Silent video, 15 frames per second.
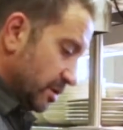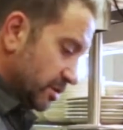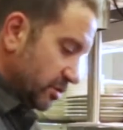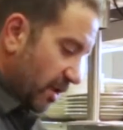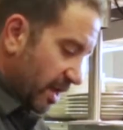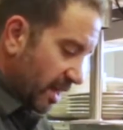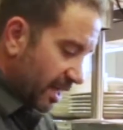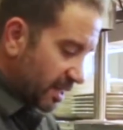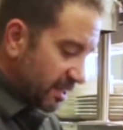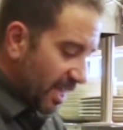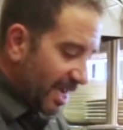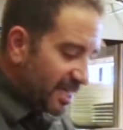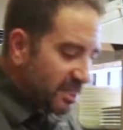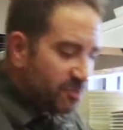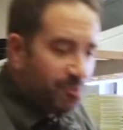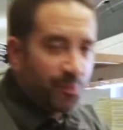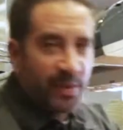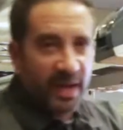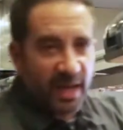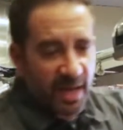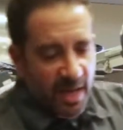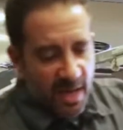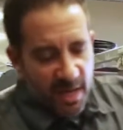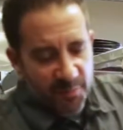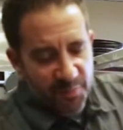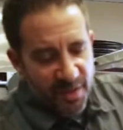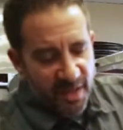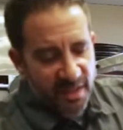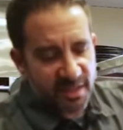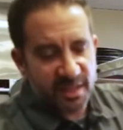So I like nice
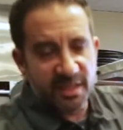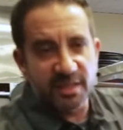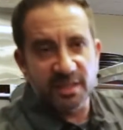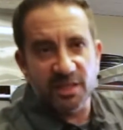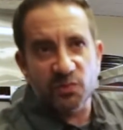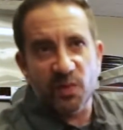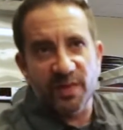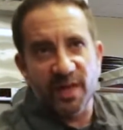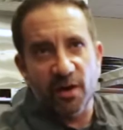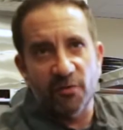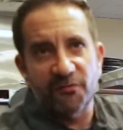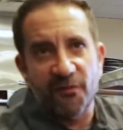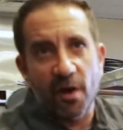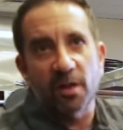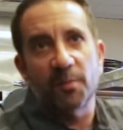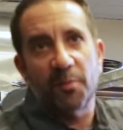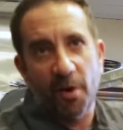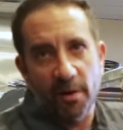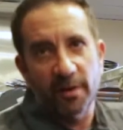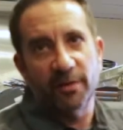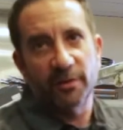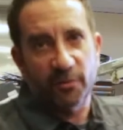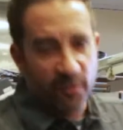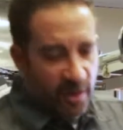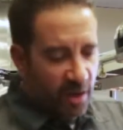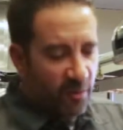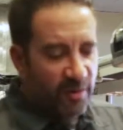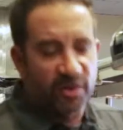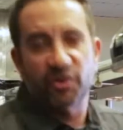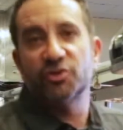big pieces, this way they don't fall apart on the
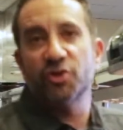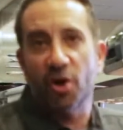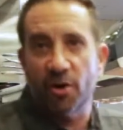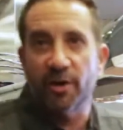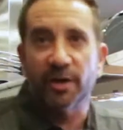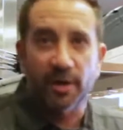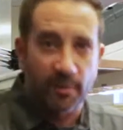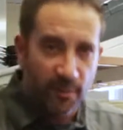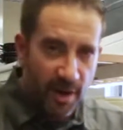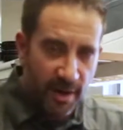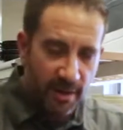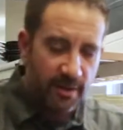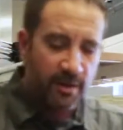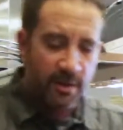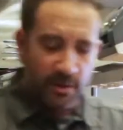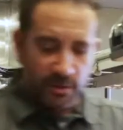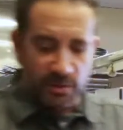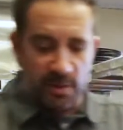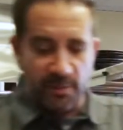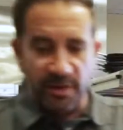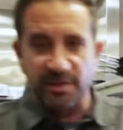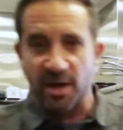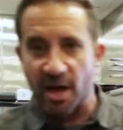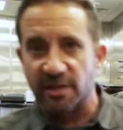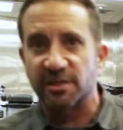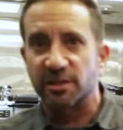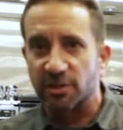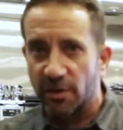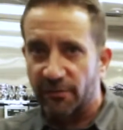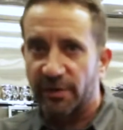grill when you're charring them, right? So I'm gonna
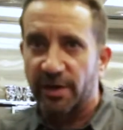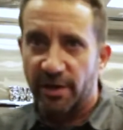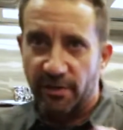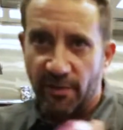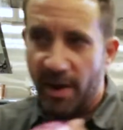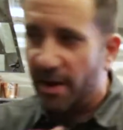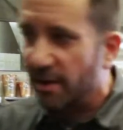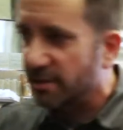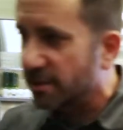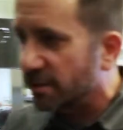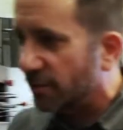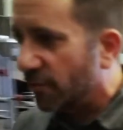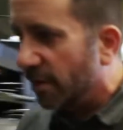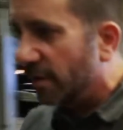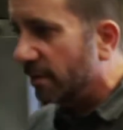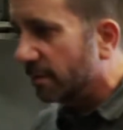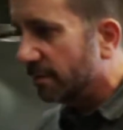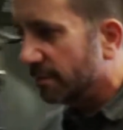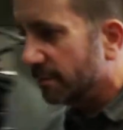toss these over here right onto the grill.